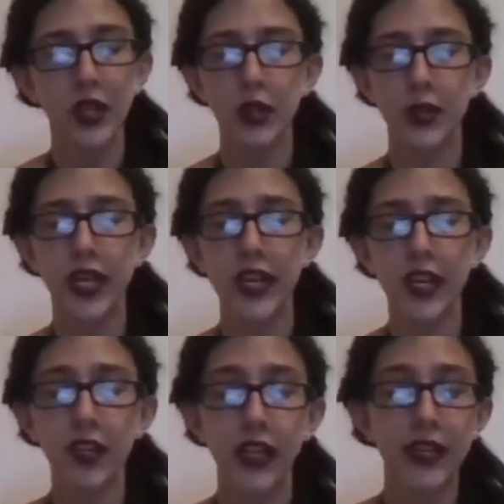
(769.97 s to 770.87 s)

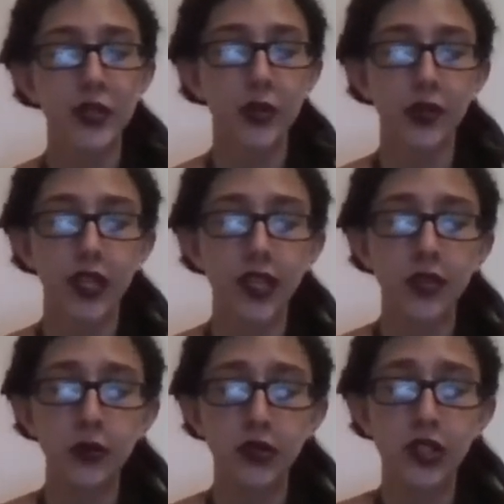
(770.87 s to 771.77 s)
creating a lantern that he
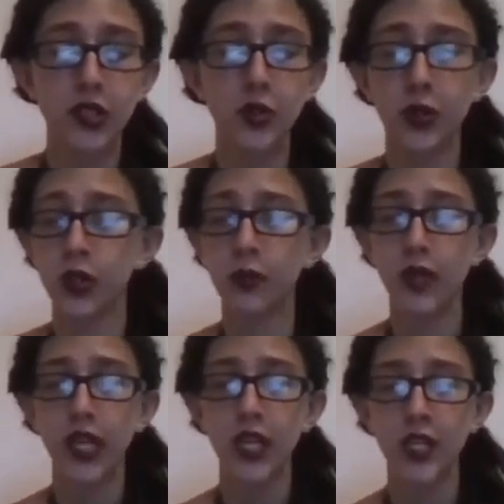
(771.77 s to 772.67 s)
used to
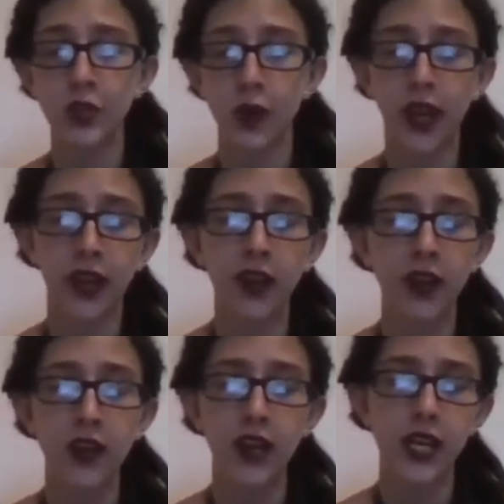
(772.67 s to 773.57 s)
illuminate his way
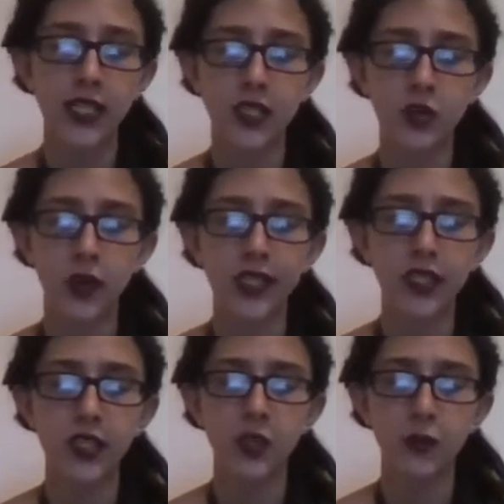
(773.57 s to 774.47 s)
as his
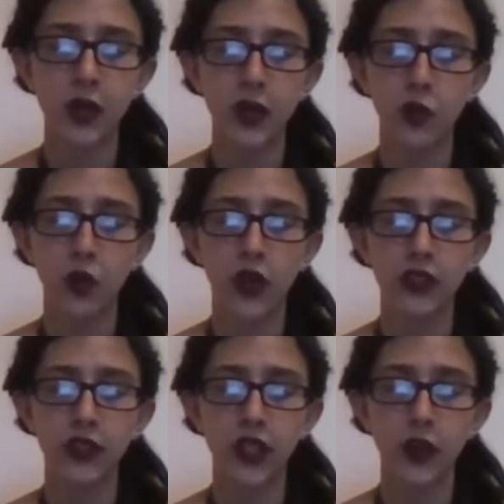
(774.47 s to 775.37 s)
restless spirit
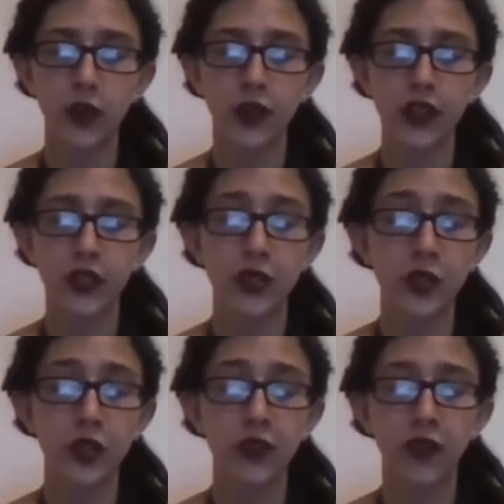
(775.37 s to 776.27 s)
wandered the earth in
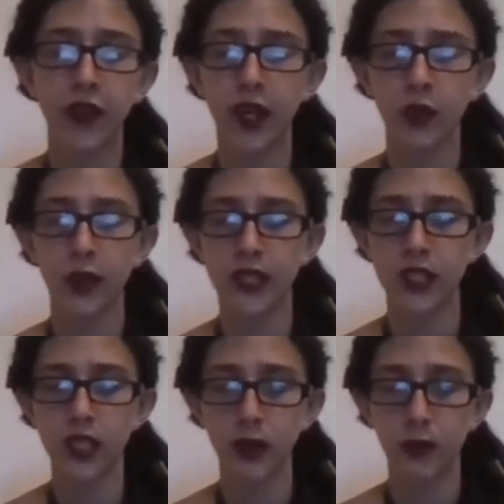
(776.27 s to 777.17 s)
search of a final
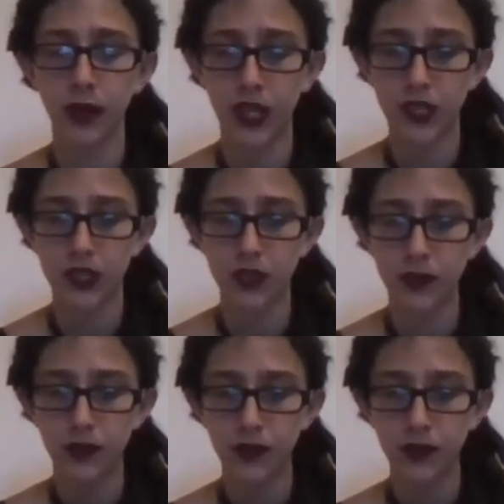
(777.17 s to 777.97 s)
resting place.